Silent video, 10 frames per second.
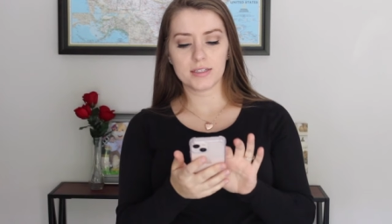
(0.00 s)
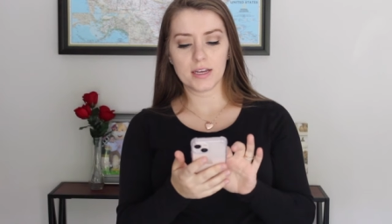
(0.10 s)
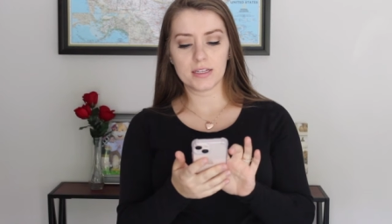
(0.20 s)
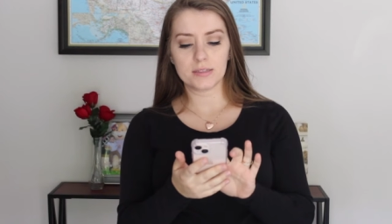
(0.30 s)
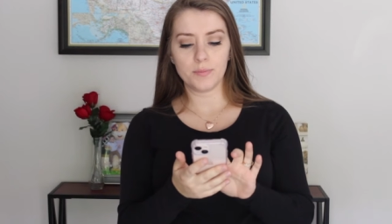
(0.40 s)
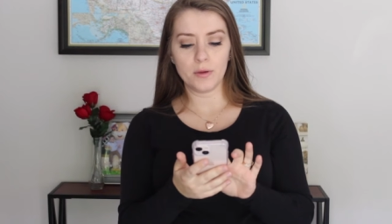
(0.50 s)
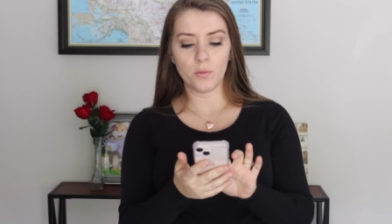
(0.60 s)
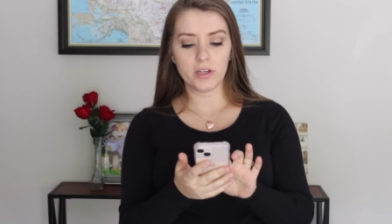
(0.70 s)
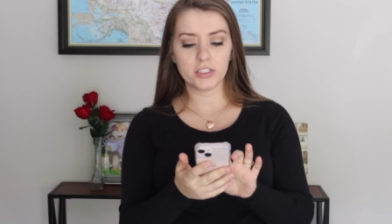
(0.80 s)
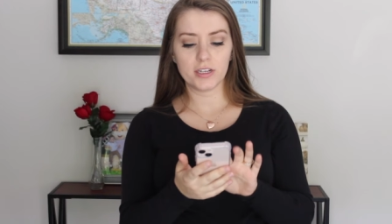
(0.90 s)
it says,
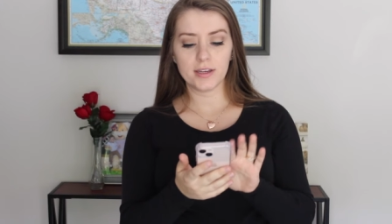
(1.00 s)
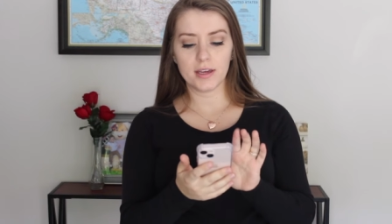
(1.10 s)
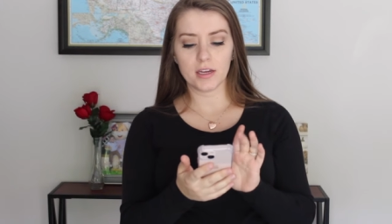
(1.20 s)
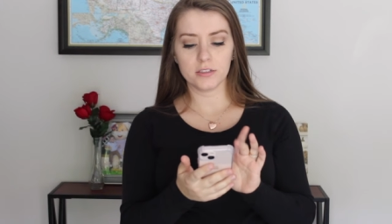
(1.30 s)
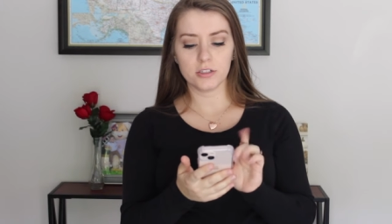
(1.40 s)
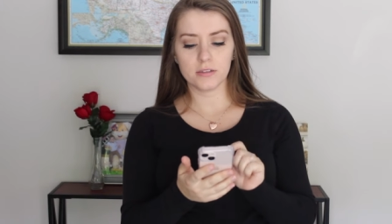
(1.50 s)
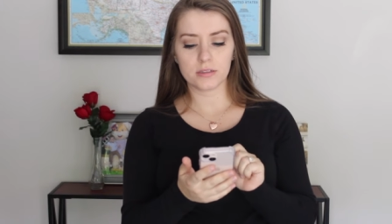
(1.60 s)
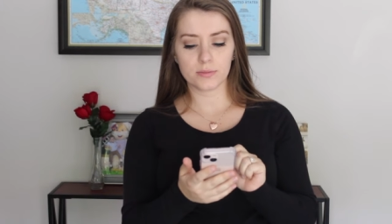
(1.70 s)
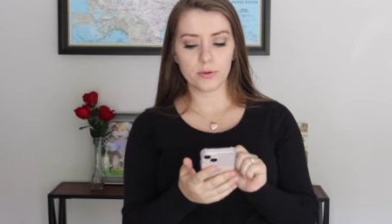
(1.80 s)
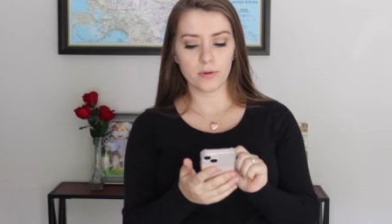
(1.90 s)
bewitching kitchen
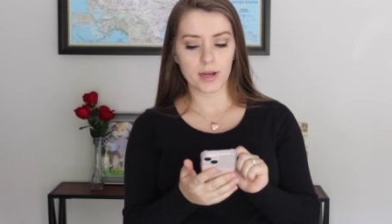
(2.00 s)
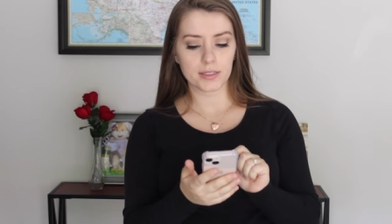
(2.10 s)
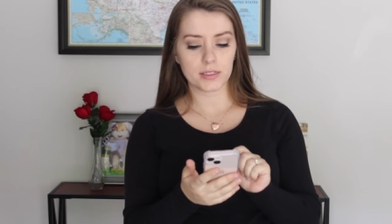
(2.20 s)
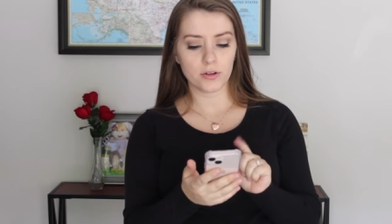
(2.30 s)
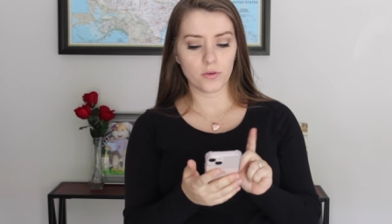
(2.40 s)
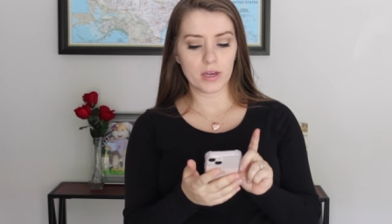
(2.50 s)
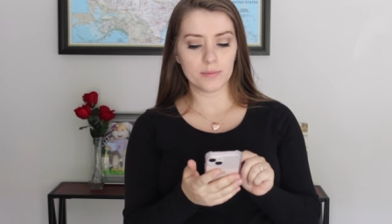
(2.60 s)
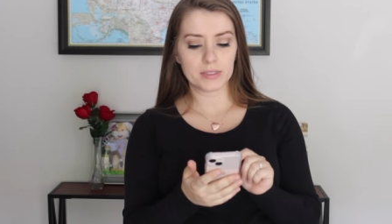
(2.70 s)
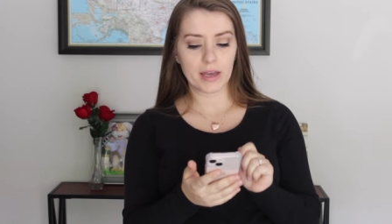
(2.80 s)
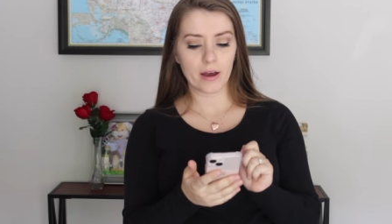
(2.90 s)
spoon rest, who
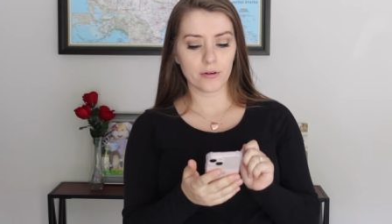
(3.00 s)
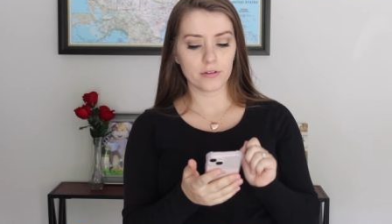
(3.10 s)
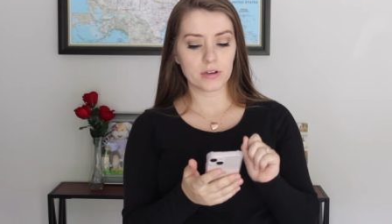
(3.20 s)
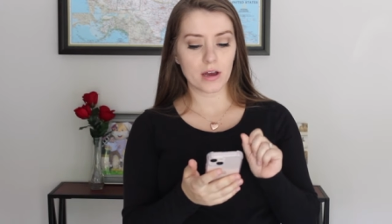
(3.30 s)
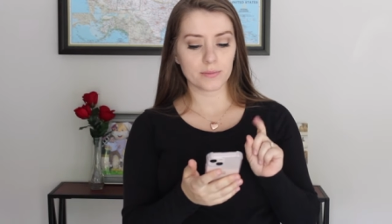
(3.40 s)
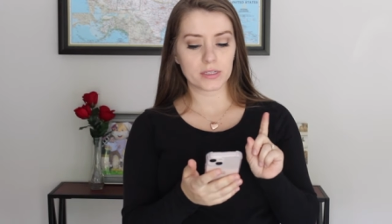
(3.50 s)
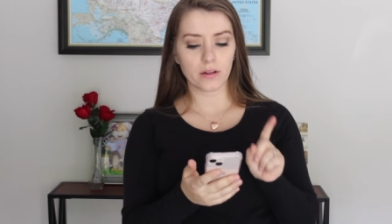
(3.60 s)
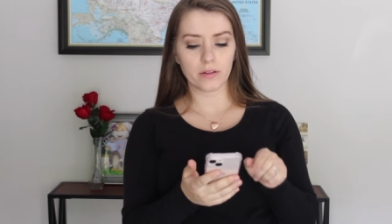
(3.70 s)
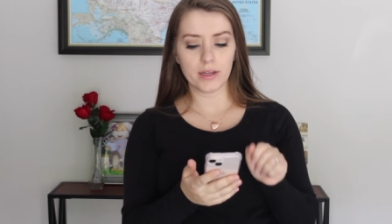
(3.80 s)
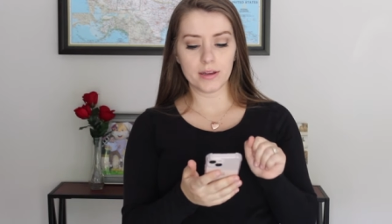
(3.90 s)
keeps countertops
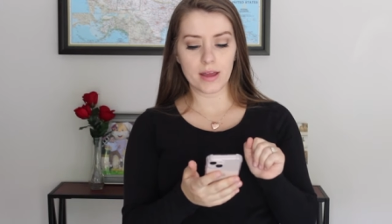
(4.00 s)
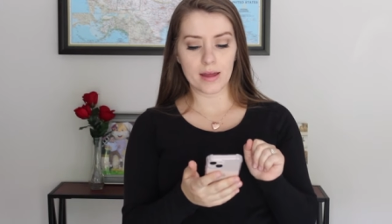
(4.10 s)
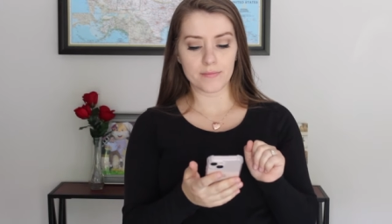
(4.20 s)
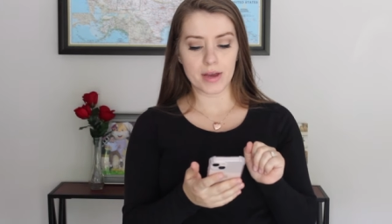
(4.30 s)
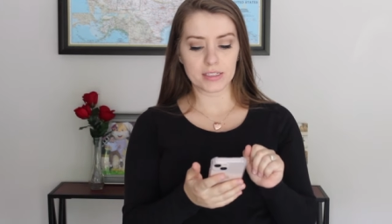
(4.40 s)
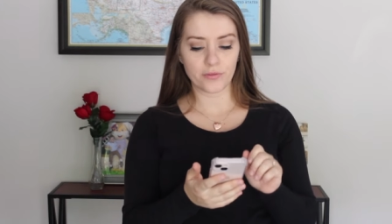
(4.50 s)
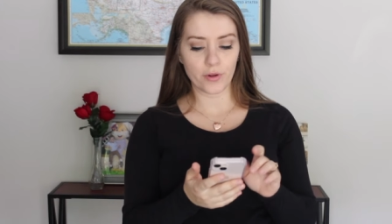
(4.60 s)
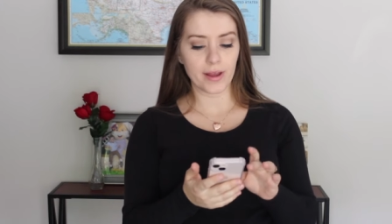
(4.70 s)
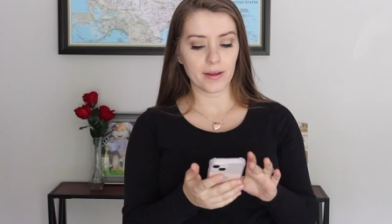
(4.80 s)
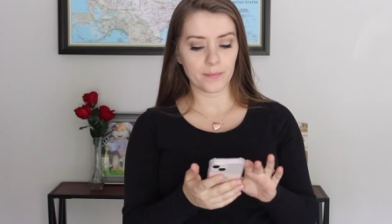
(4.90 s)
clean and
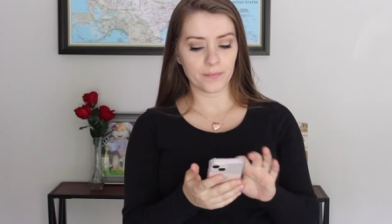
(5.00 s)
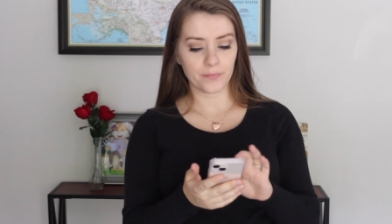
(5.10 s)
mess-free.